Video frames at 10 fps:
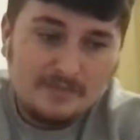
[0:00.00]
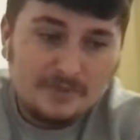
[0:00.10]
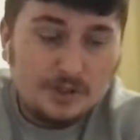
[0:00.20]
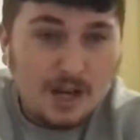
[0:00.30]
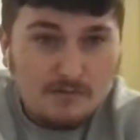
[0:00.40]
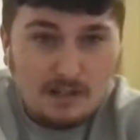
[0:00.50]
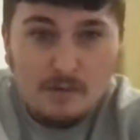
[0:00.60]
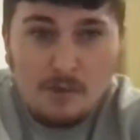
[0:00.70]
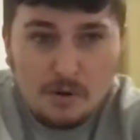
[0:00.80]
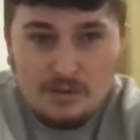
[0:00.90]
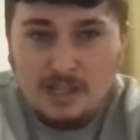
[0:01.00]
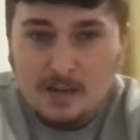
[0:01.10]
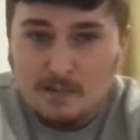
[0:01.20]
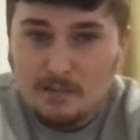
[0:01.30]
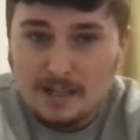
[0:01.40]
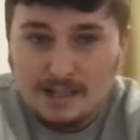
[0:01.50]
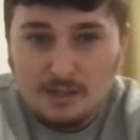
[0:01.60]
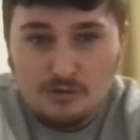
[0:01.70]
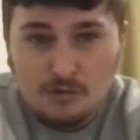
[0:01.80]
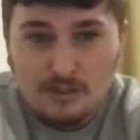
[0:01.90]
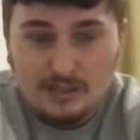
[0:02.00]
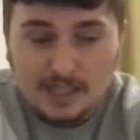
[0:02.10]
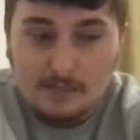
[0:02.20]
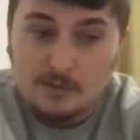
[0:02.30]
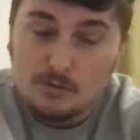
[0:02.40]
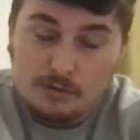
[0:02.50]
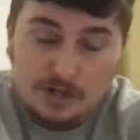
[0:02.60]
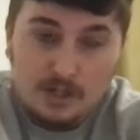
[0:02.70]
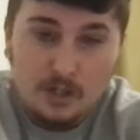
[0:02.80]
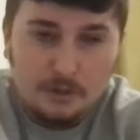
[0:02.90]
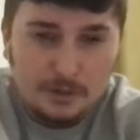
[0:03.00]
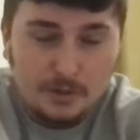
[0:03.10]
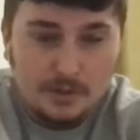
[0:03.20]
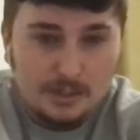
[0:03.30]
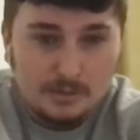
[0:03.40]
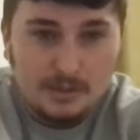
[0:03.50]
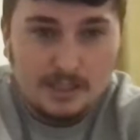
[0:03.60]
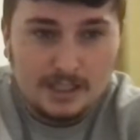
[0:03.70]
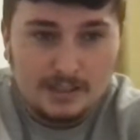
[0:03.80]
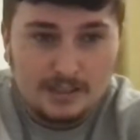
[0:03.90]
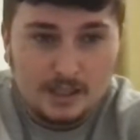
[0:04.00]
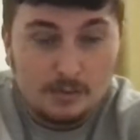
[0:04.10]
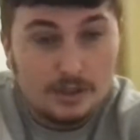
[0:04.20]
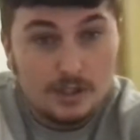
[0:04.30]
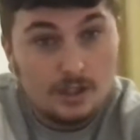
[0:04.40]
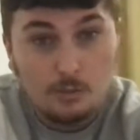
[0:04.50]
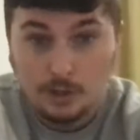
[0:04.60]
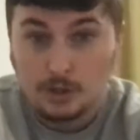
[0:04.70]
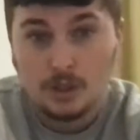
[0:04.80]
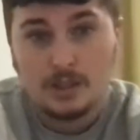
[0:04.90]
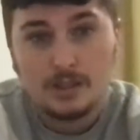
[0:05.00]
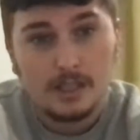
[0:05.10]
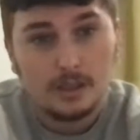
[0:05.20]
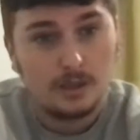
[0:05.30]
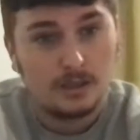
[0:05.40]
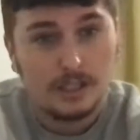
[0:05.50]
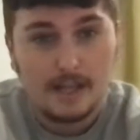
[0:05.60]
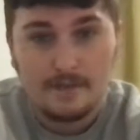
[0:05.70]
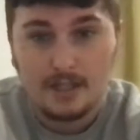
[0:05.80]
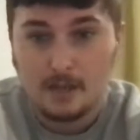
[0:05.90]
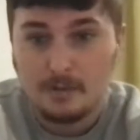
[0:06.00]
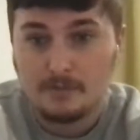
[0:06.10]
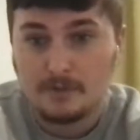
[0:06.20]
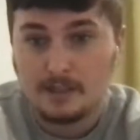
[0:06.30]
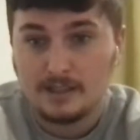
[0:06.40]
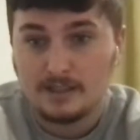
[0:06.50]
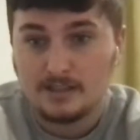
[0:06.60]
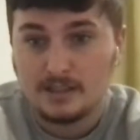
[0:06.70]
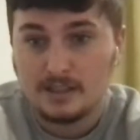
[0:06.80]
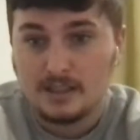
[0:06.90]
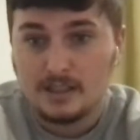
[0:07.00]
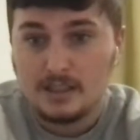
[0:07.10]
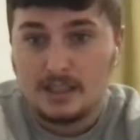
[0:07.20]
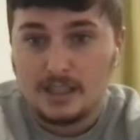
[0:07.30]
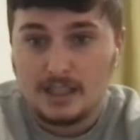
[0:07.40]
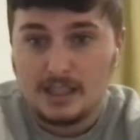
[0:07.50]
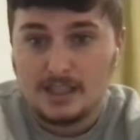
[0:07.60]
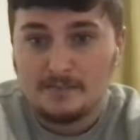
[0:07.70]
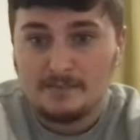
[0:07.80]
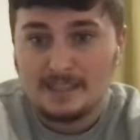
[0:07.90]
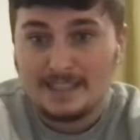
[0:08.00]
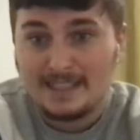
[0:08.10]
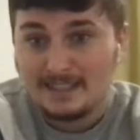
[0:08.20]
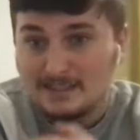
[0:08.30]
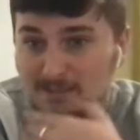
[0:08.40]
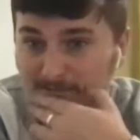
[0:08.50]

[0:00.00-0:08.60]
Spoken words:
generally, most teams played their strongest teams or pretty close to it this weekend, which is good to see. It's good to see the FA Cup being respected. And